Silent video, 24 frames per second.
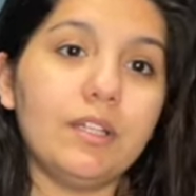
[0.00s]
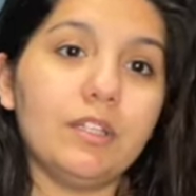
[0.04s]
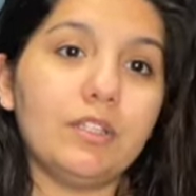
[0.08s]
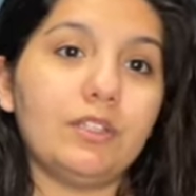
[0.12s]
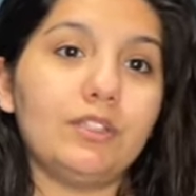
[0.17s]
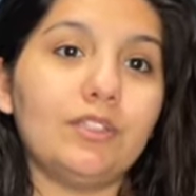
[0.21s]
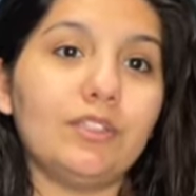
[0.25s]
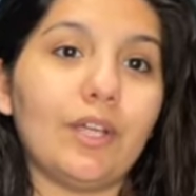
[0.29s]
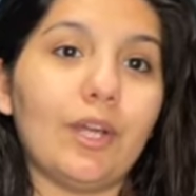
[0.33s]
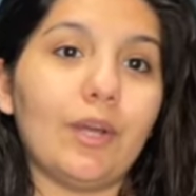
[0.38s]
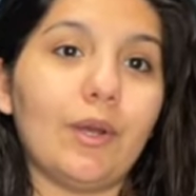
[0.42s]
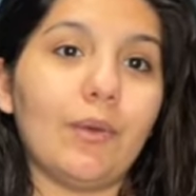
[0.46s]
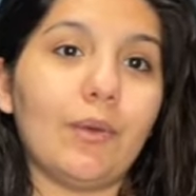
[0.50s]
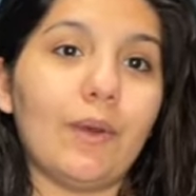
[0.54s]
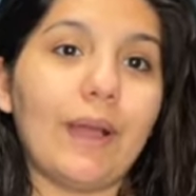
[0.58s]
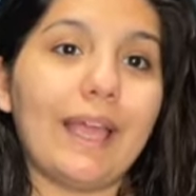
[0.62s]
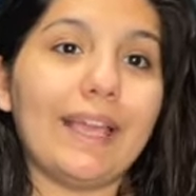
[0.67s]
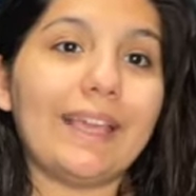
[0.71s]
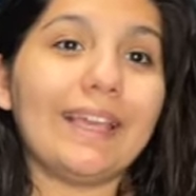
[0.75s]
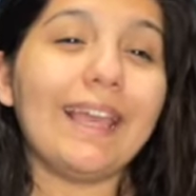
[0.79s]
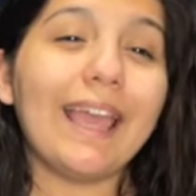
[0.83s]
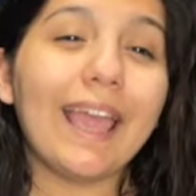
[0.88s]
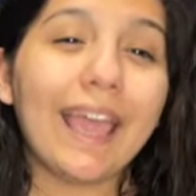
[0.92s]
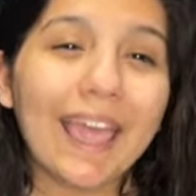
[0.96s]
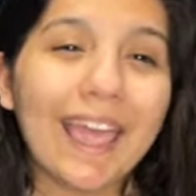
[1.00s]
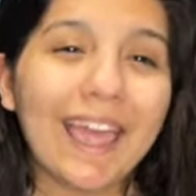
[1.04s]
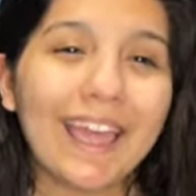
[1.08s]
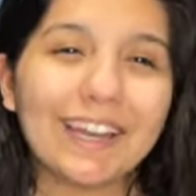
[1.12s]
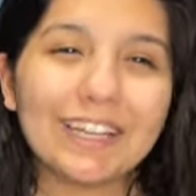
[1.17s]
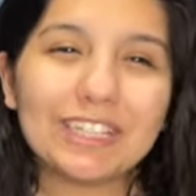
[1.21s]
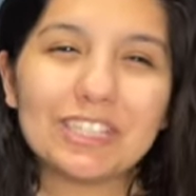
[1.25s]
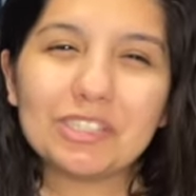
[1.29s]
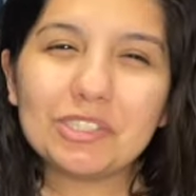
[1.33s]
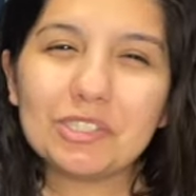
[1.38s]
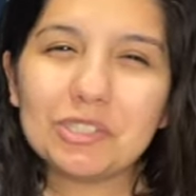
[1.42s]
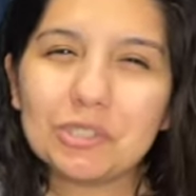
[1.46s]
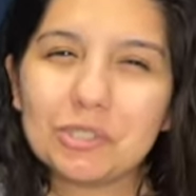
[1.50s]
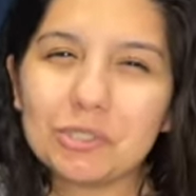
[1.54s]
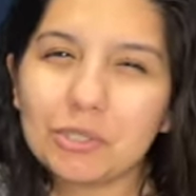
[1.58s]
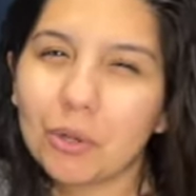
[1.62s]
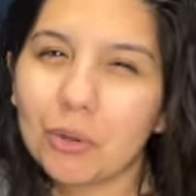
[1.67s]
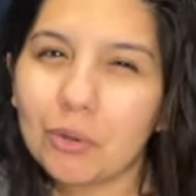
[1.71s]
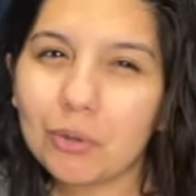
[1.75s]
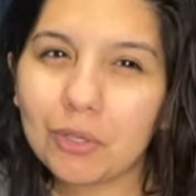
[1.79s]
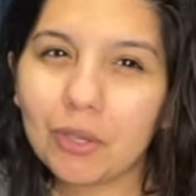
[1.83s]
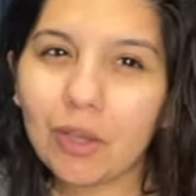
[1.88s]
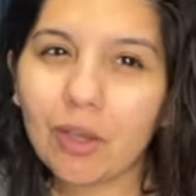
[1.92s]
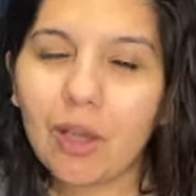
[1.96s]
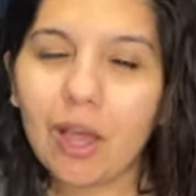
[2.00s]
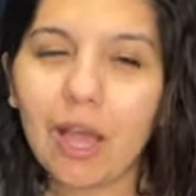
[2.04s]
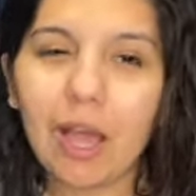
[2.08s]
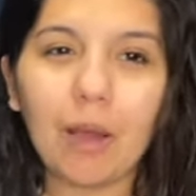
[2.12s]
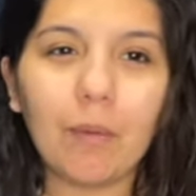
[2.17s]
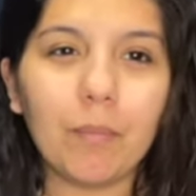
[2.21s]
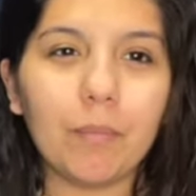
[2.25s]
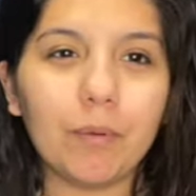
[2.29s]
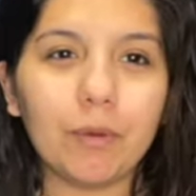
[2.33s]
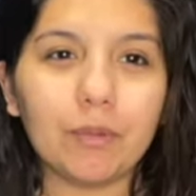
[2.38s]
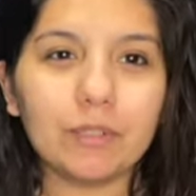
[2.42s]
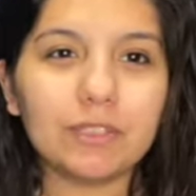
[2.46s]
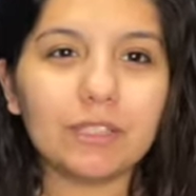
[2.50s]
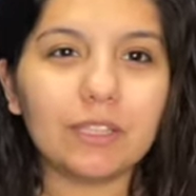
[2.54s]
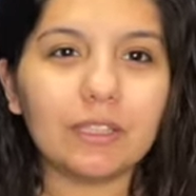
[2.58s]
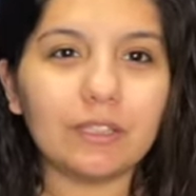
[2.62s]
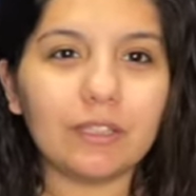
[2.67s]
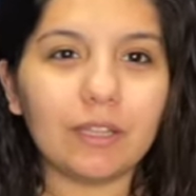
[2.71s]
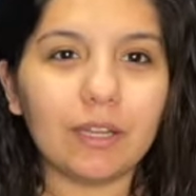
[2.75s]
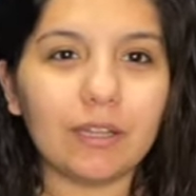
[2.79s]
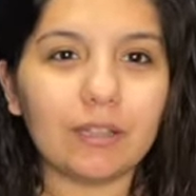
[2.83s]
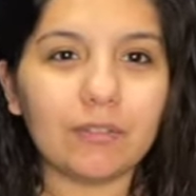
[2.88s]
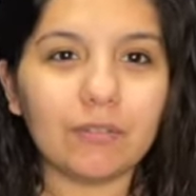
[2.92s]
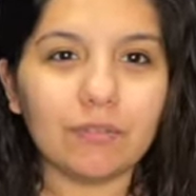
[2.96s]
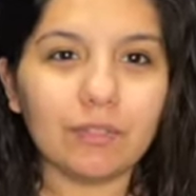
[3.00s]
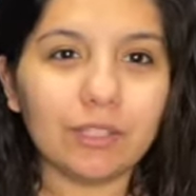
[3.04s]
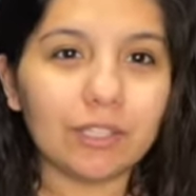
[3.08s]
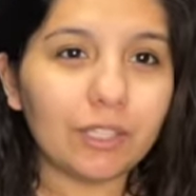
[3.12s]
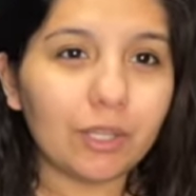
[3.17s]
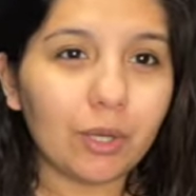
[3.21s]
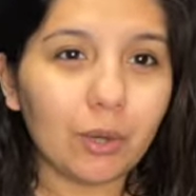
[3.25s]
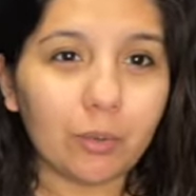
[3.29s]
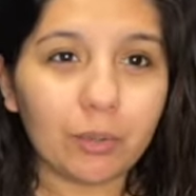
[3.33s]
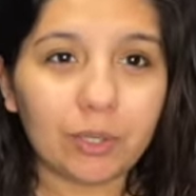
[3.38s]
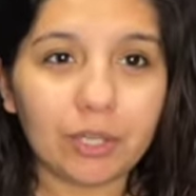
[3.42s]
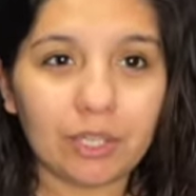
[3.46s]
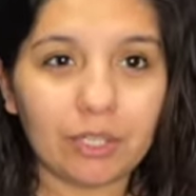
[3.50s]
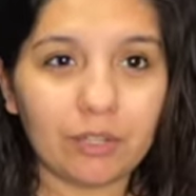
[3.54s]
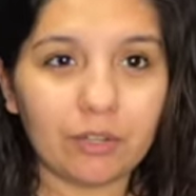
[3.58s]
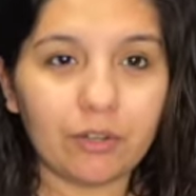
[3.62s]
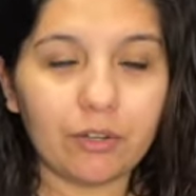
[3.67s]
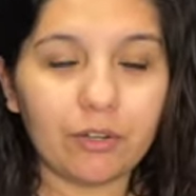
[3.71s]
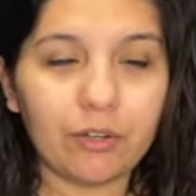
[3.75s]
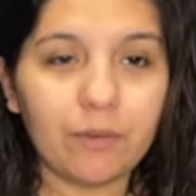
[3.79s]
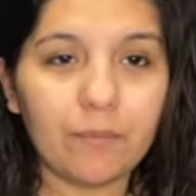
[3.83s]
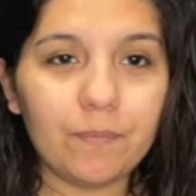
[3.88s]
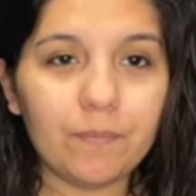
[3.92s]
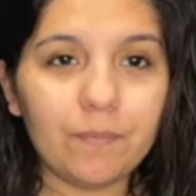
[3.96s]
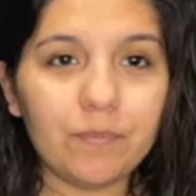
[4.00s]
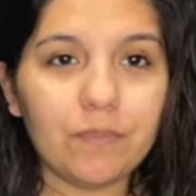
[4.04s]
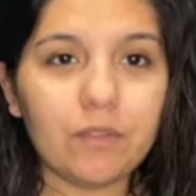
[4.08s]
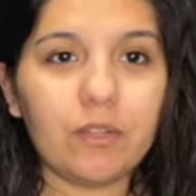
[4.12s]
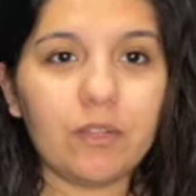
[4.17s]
So I can't show y'all. I'll post a video here.